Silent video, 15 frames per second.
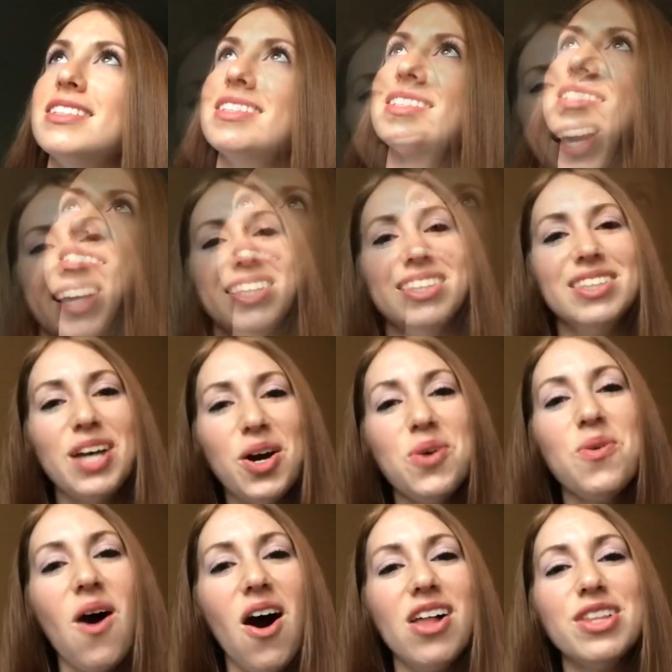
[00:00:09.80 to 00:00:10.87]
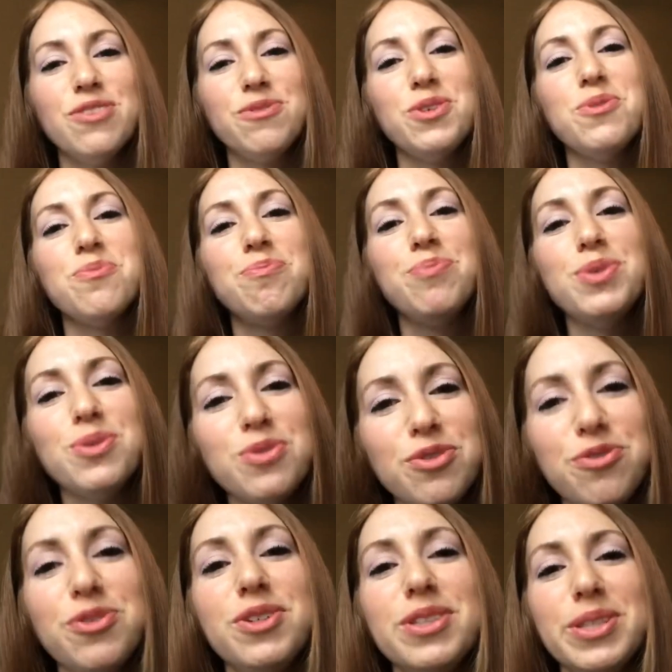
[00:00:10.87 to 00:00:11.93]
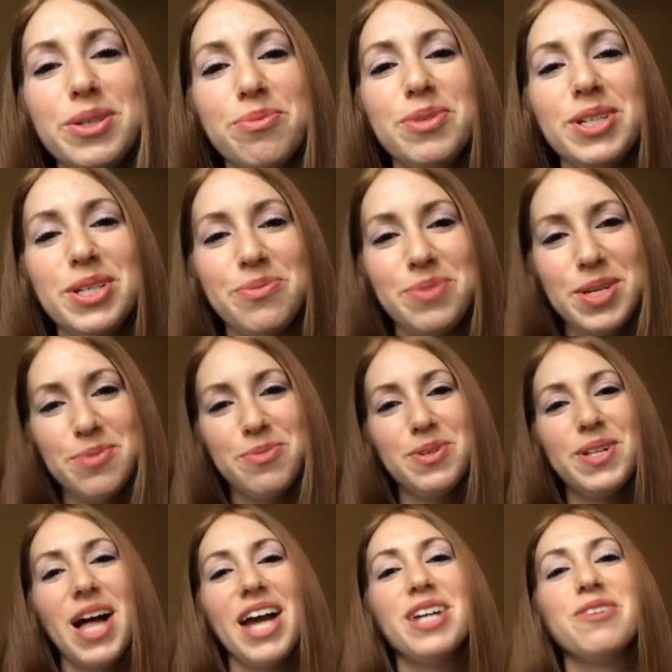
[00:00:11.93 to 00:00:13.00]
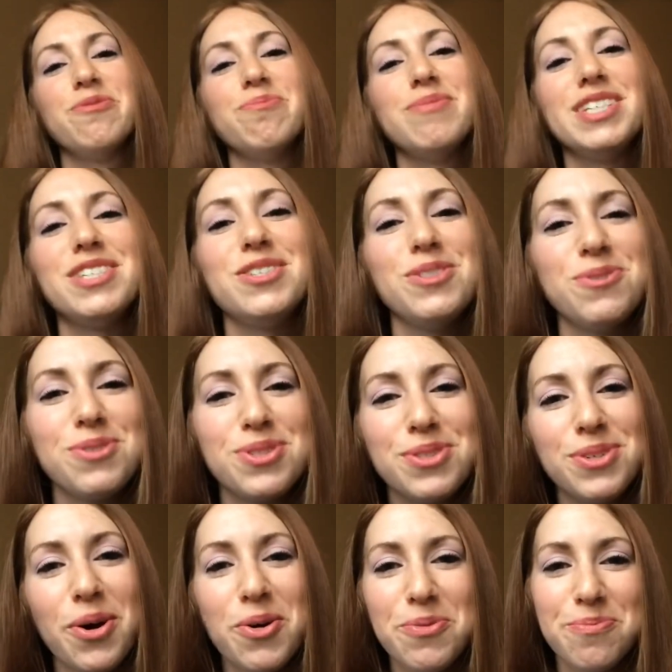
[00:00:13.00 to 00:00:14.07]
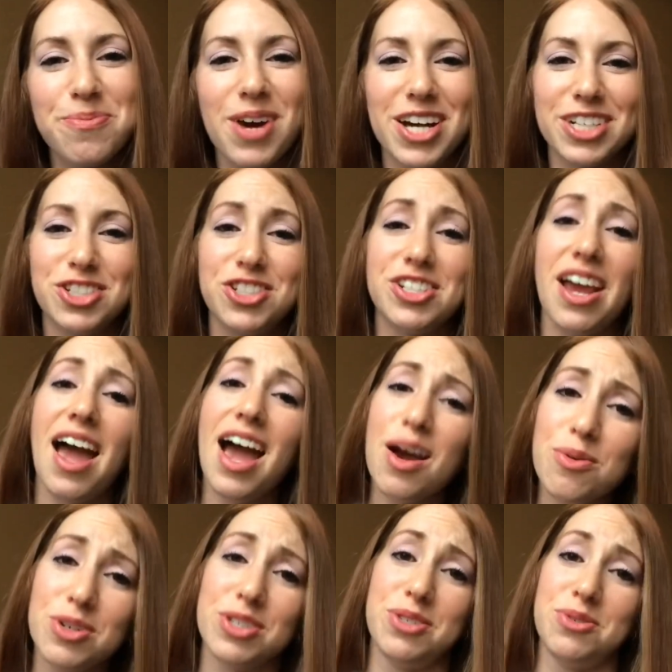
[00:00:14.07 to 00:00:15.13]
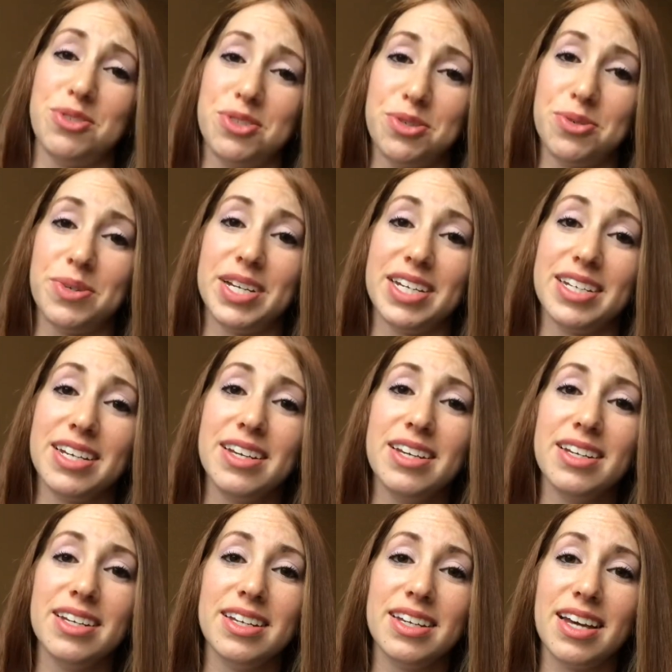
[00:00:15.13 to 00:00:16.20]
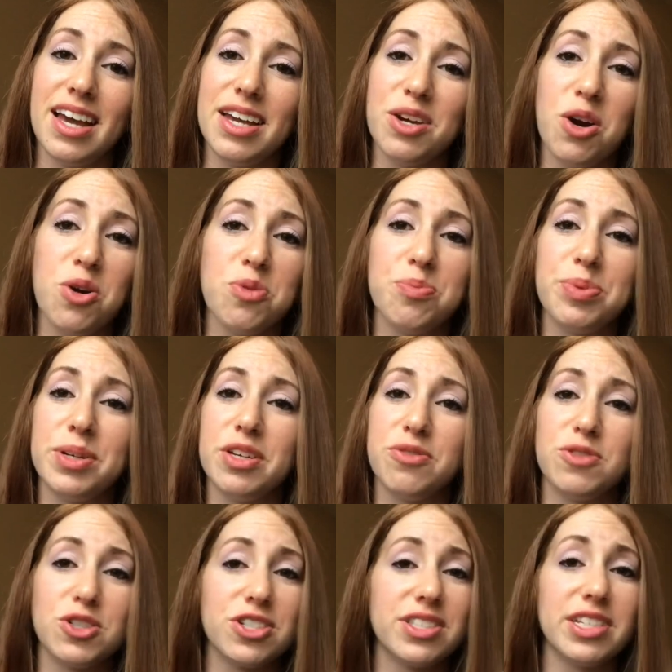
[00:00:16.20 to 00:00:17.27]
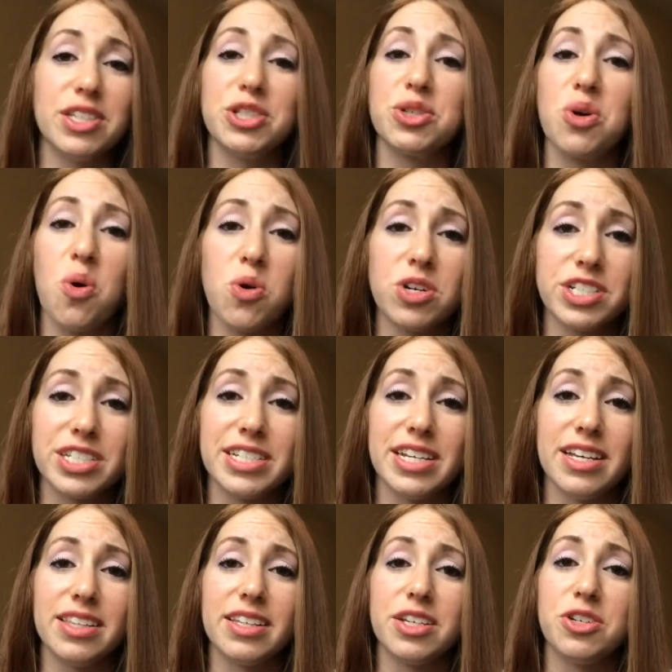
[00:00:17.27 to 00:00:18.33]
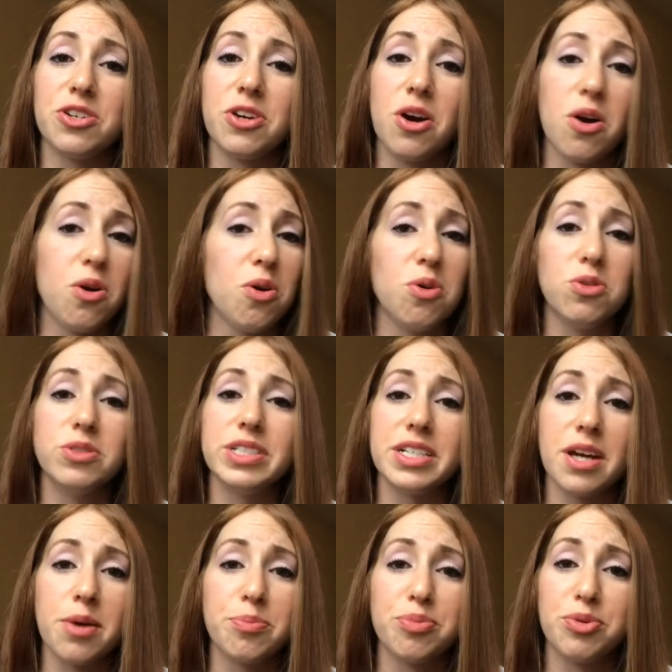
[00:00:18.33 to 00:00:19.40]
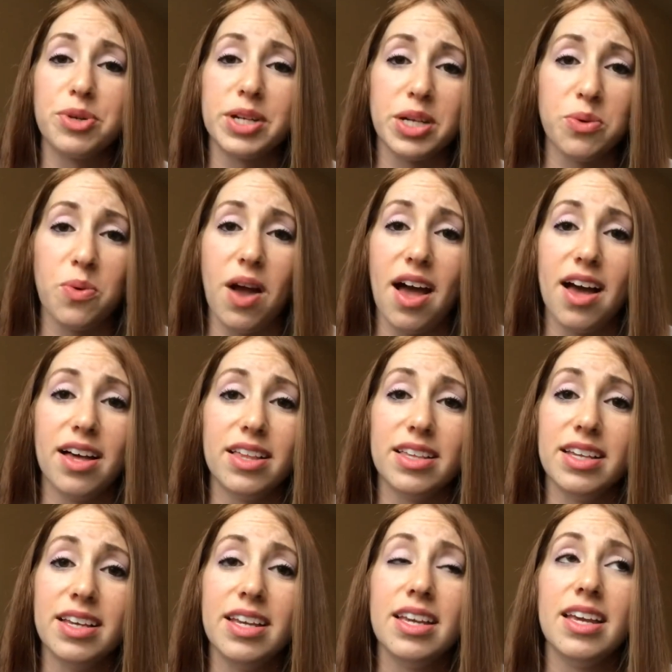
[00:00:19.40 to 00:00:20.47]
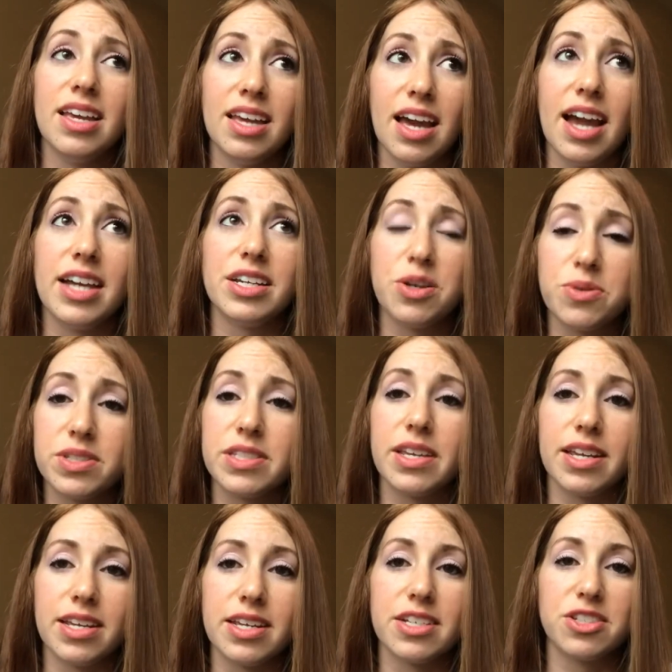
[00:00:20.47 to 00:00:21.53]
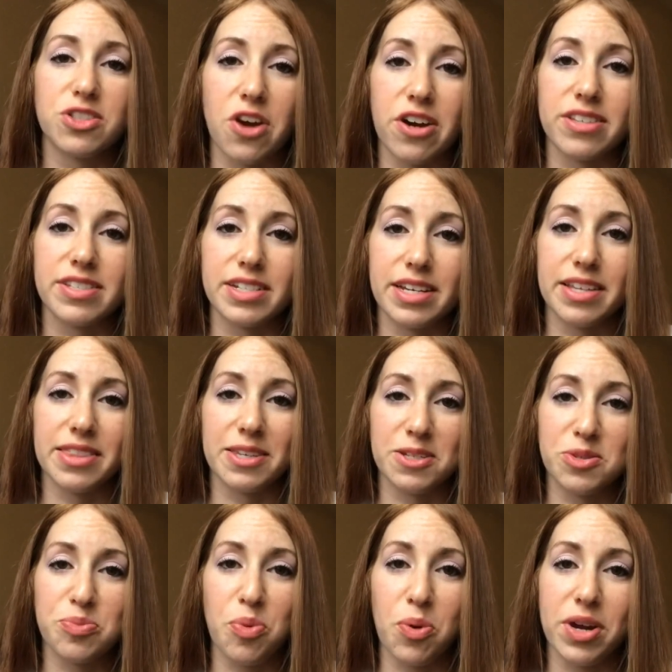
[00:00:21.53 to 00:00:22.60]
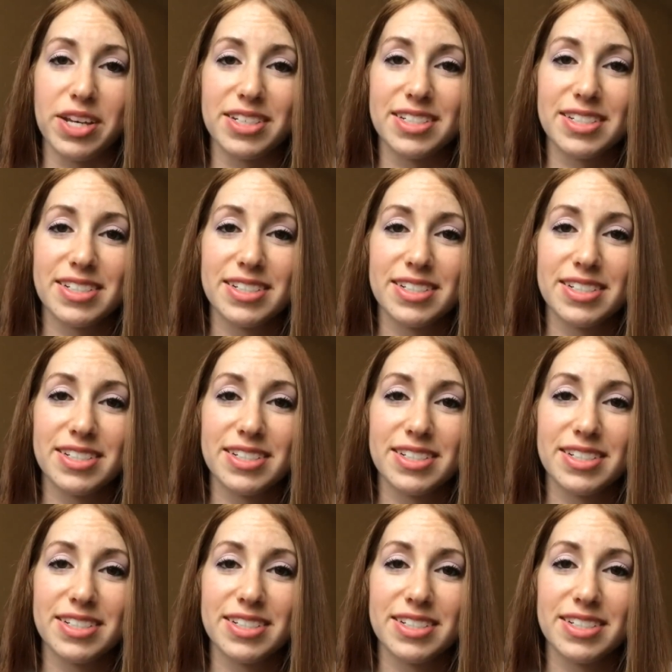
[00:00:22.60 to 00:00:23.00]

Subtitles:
Hello, all of you beautiful Liberty people. I have missed you so much. How are you doing? I hope if you're still in quarantine that you're holding up pretty well. I know it's getting exhausting at this point.